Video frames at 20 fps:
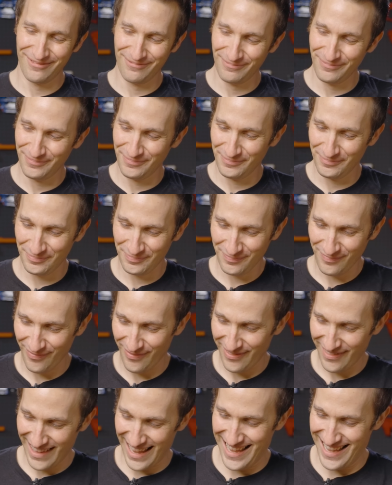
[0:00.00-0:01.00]

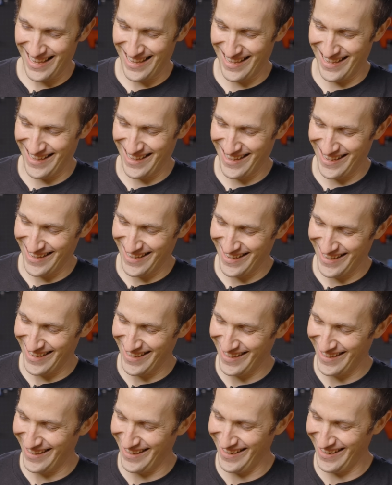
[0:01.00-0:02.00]

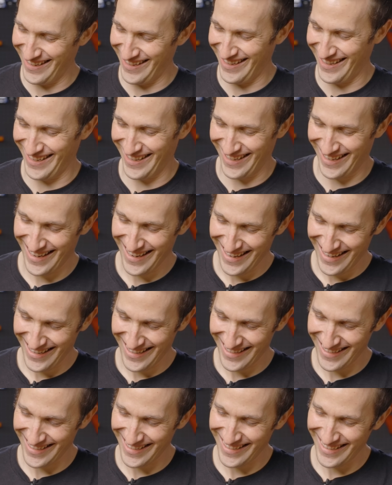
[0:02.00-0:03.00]

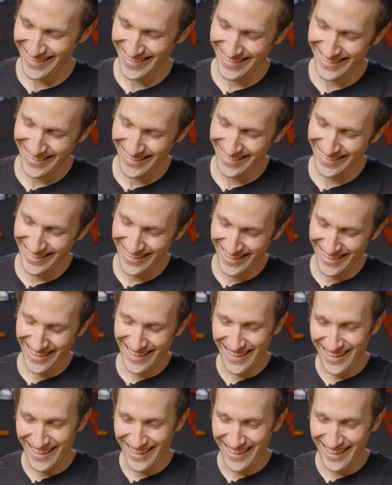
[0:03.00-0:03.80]
Nobody speaks.